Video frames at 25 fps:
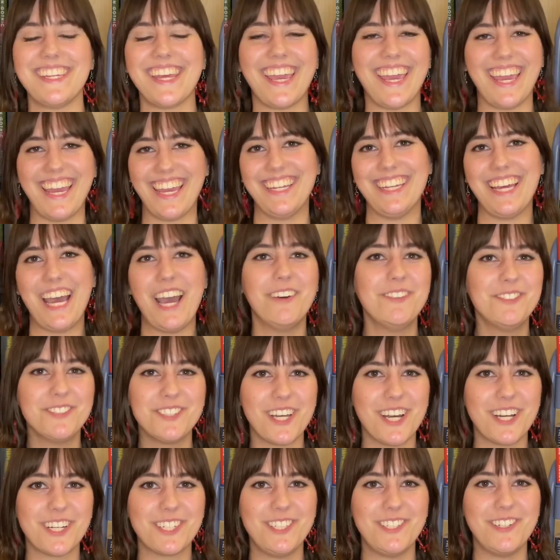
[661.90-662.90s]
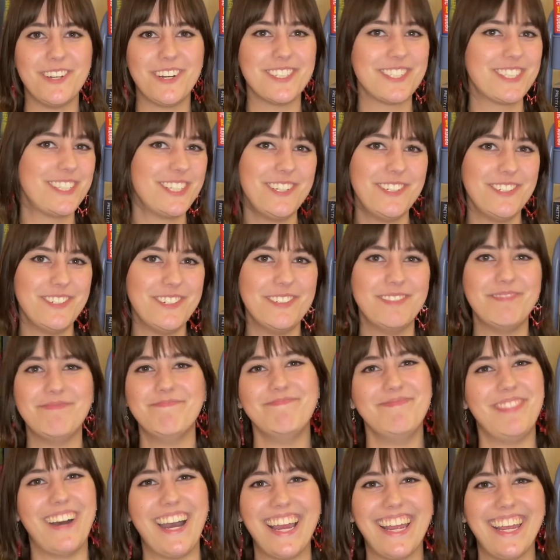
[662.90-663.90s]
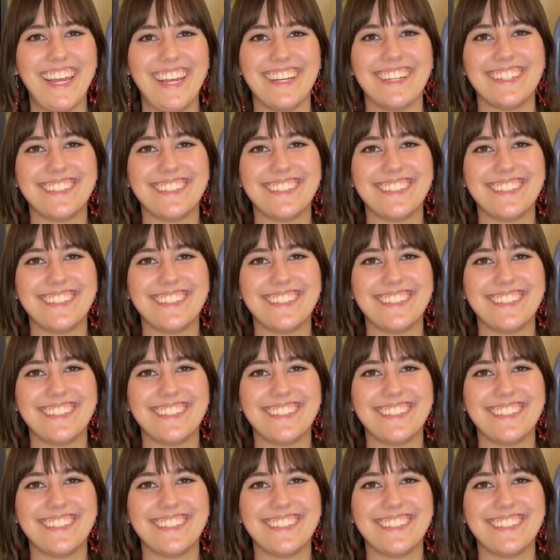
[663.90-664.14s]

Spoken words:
and I will talk to you all soon. Bye.